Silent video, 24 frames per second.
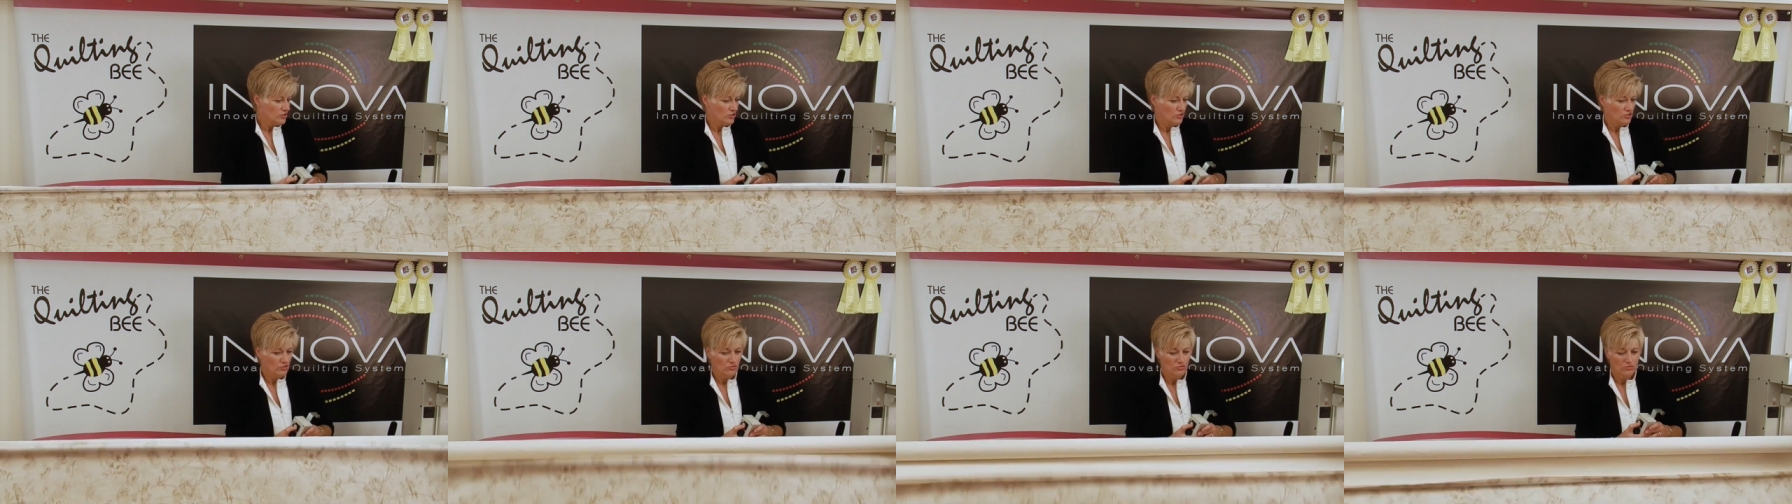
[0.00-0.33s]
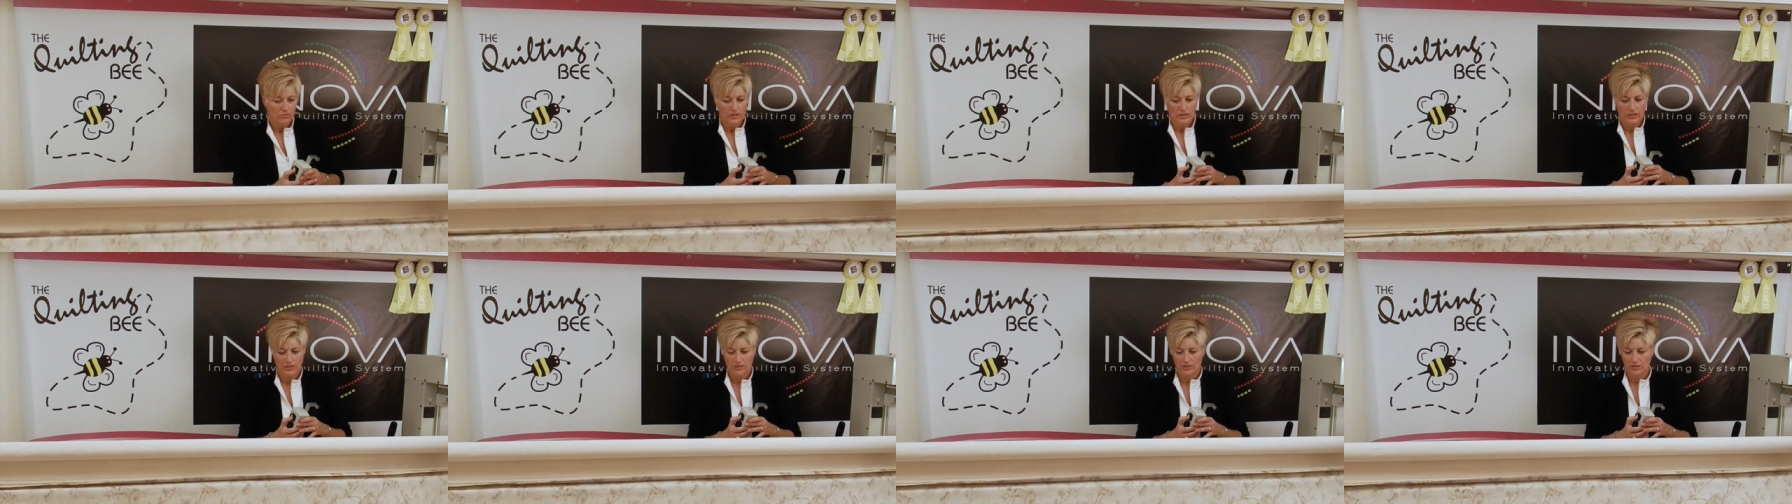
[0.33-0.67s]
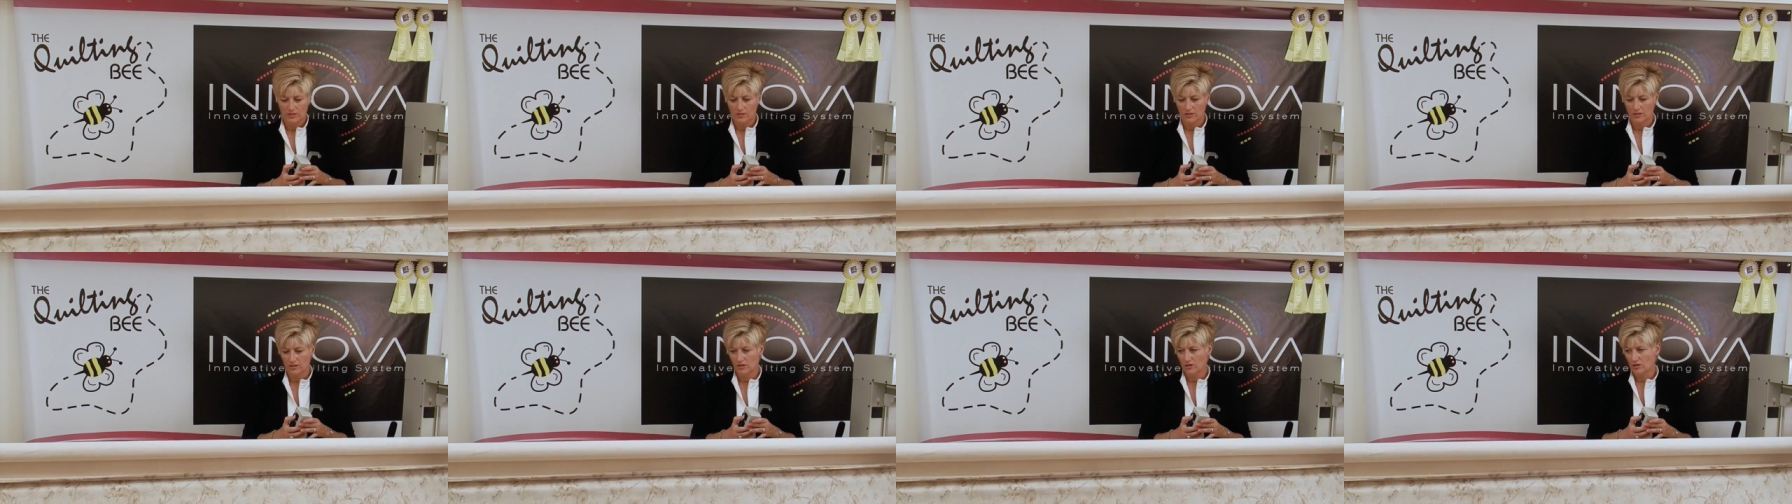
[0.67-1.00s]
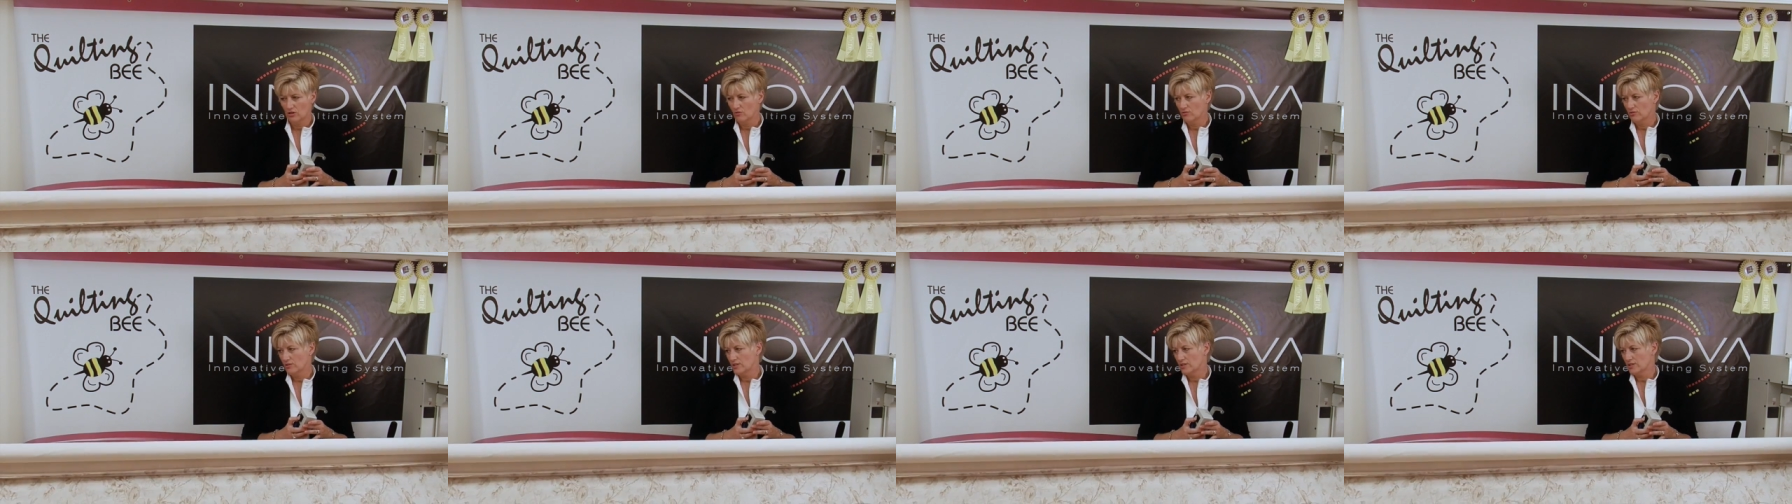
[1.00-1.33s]
to
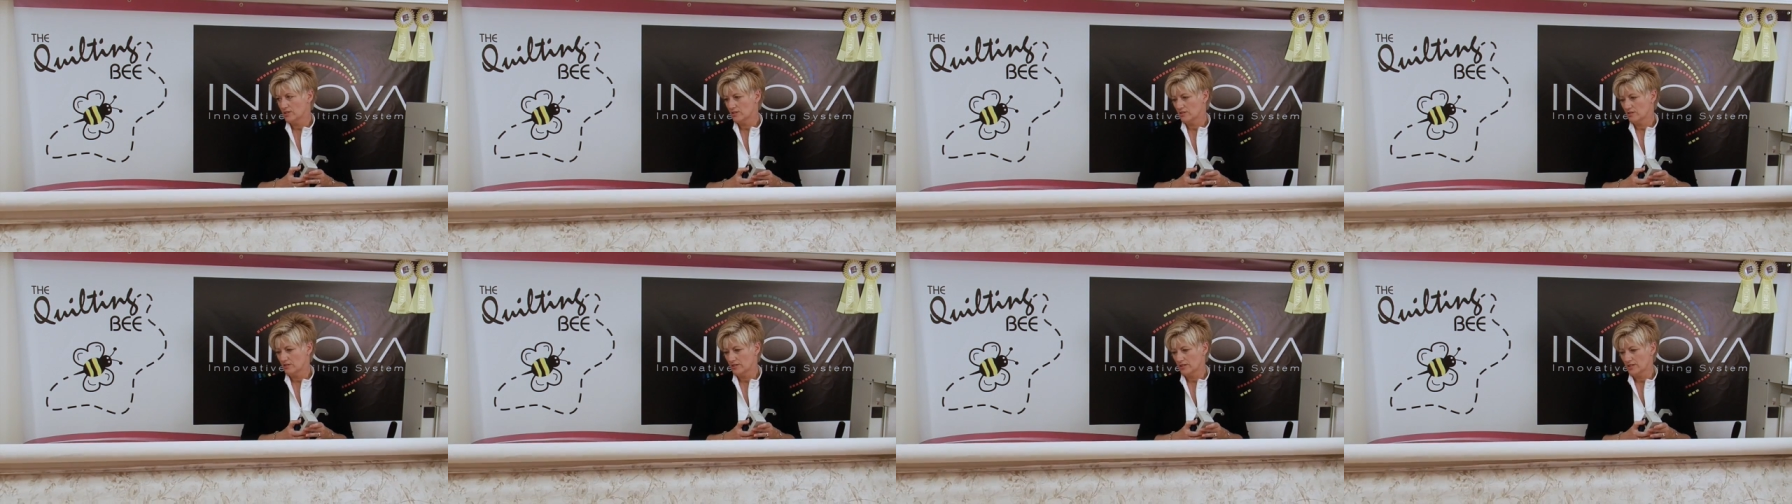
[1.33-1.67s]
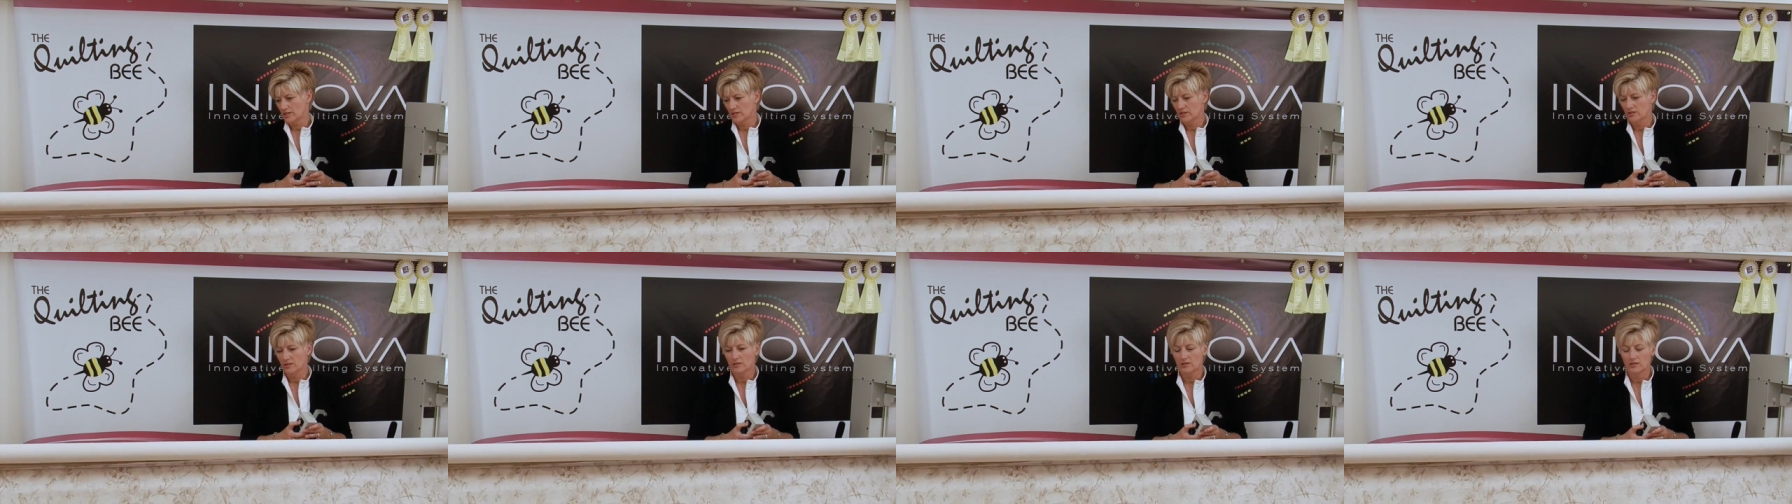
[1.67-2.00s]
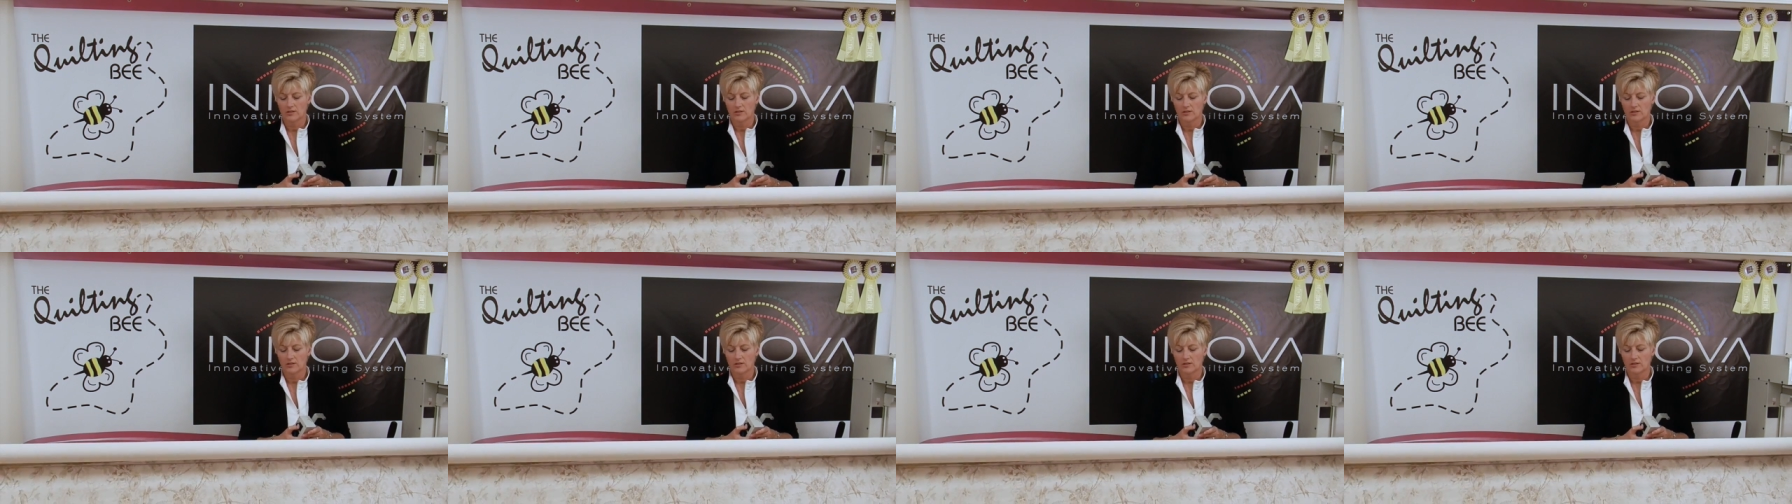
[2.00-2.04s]
load this on.